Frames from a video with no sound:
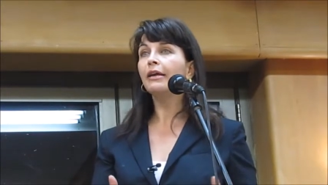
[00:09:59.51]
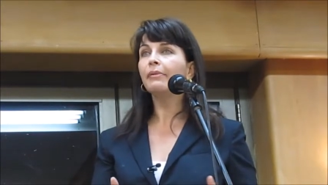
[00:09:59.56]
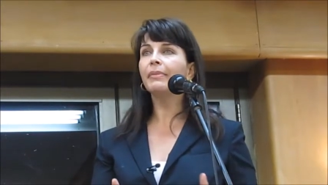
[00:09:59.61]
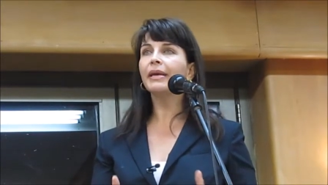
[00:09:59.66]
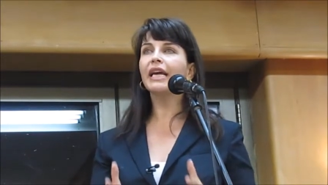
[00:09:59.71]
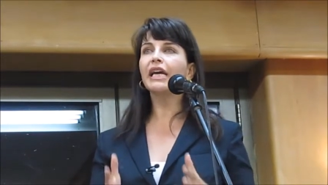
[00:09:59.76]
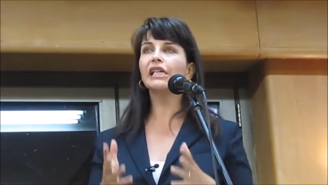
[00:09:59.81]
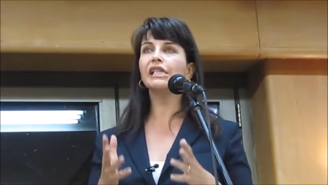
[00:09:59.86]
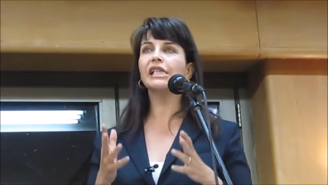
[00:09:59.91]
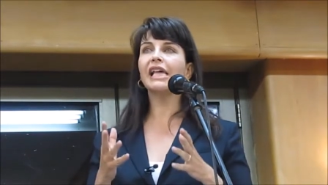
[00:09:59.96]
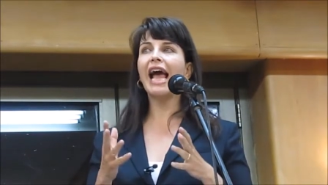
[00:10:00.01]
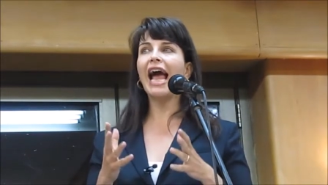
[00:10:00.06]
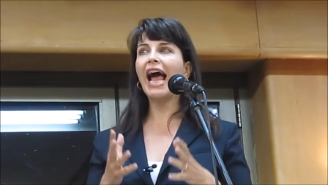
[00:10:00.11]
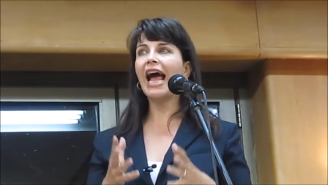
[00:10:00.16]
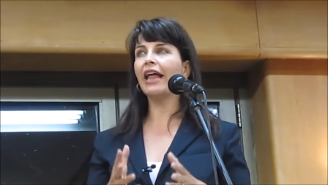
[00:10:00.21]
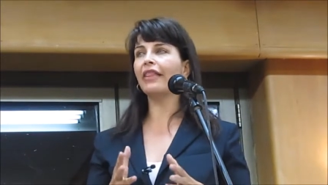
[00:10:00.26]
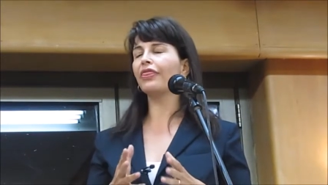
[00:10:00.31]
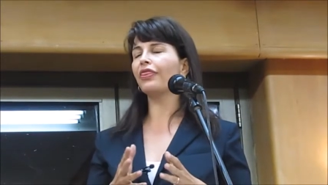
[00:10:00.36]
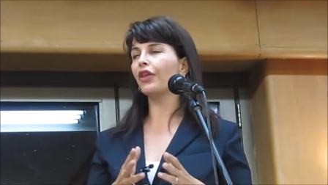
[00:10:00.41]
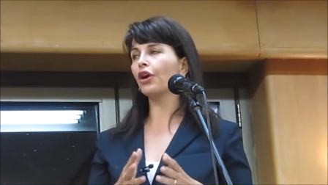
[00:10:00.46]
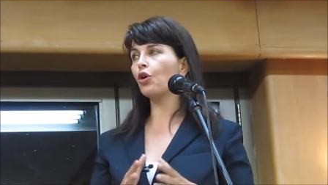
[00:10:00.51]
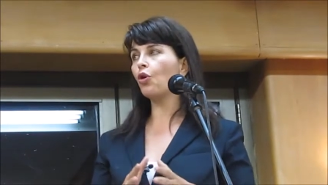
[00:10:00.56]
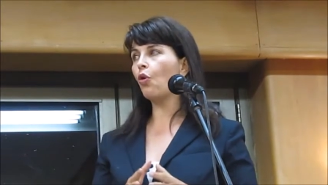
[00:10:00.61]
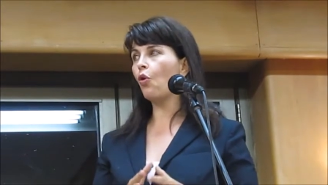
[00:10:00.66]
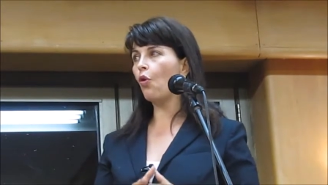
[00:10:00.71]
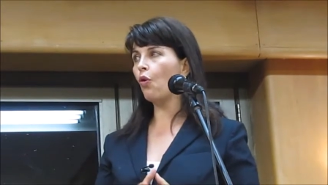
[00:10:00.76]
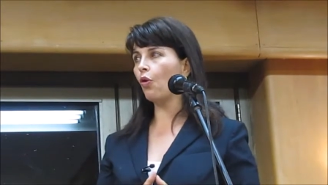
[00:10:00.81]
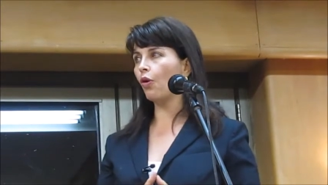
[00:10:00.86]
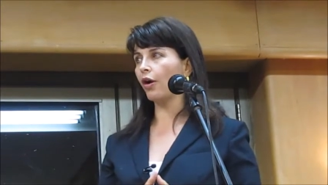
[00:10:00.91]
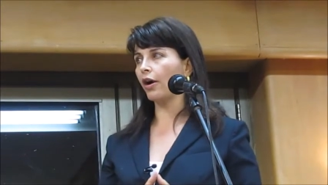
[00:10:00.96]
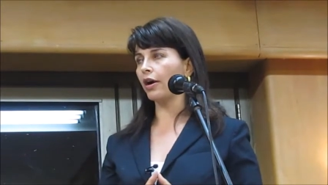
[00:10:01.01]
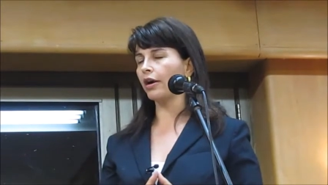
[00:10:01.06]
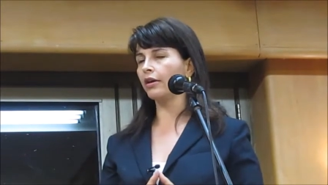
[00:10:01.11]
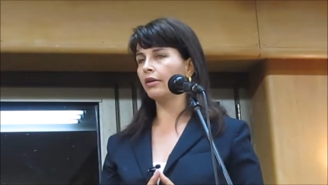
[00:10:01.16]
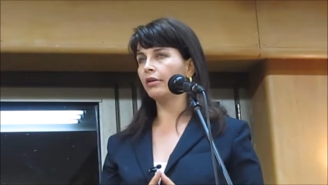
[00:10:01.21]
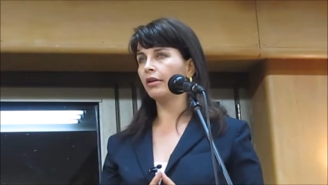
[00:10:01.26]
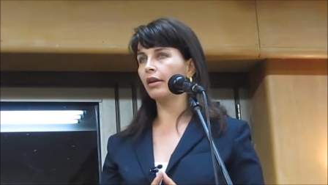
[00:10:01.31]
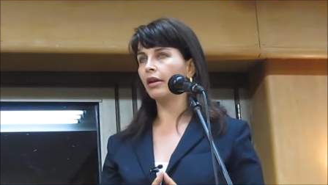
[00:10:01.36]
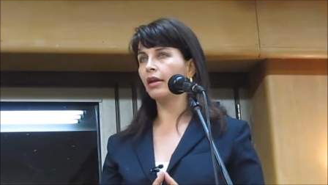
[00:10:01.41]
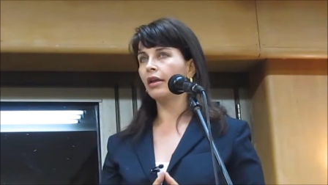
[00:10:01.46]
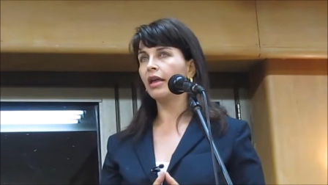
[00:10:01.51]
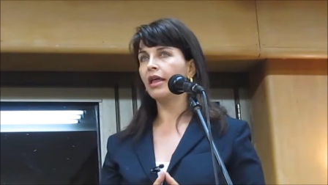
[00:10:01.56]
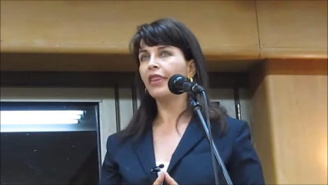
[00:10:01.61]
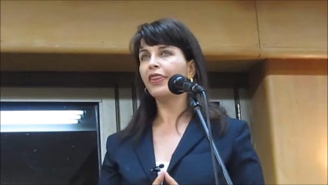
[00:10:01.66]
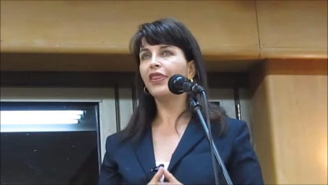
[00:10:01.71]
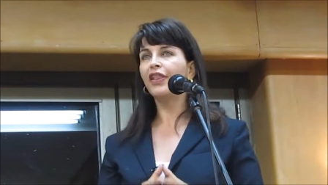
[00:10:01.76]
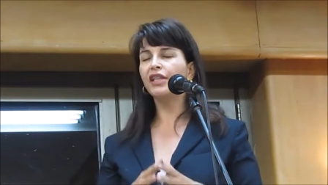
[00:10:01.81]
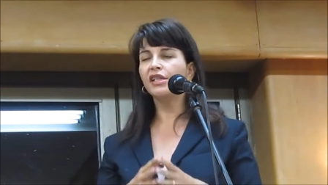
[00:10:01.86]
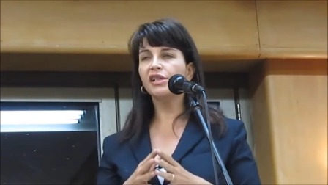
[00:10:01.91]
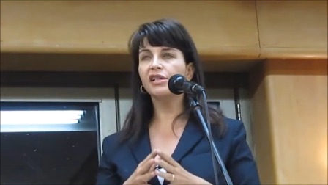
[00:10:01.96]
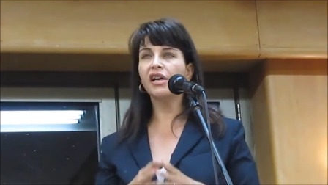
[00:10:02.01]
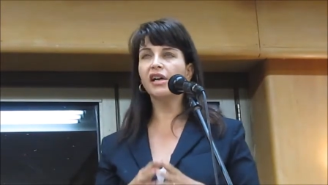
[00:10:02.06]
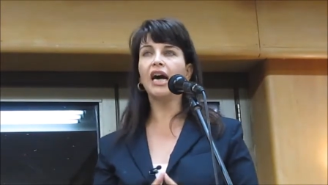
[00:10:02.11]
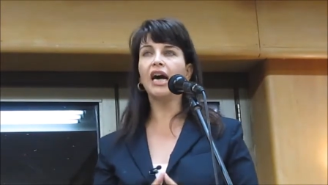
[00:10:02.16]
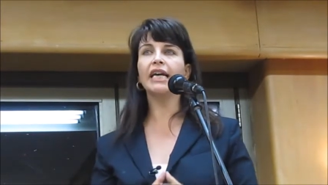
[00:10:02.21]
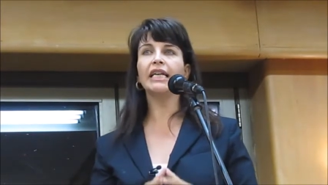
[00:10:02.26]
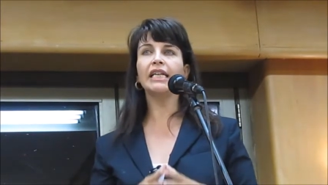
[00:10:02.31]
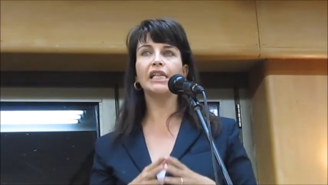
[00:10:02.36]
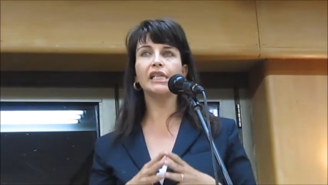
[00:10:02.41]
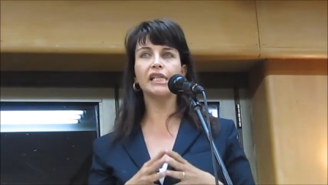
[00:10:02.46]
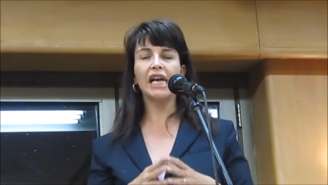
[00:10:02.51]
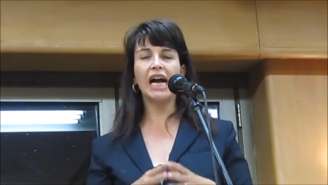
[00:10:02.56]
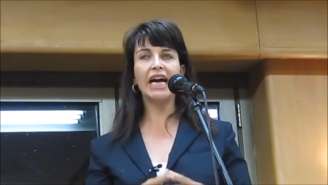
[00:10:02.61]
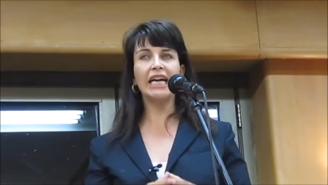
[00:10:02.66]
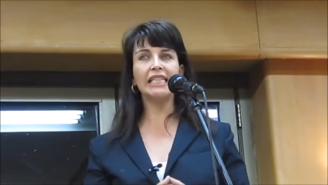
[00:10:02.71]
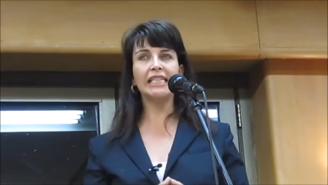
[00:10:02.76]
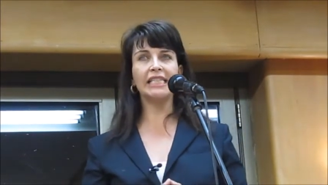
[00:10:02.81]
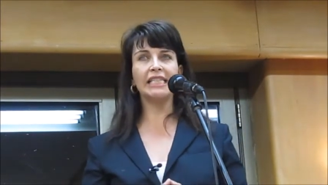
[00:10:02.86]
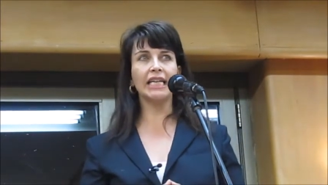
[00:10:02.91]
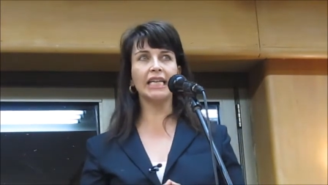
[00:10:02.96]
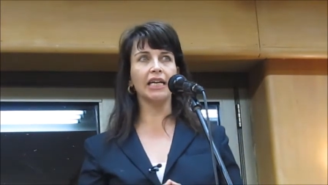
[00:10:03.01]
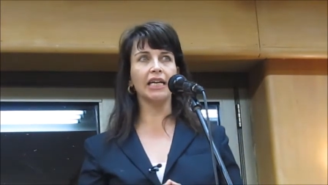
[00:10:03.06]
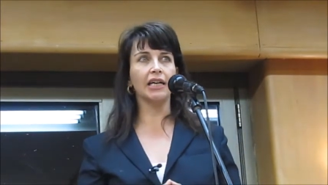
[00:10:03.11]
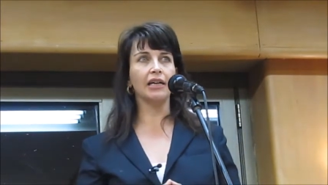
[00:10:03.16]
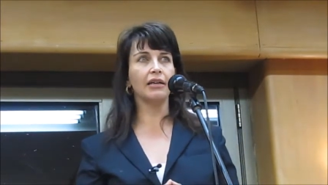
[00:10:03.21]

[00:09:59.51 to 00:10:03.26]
Because at the core, the Zionist idea,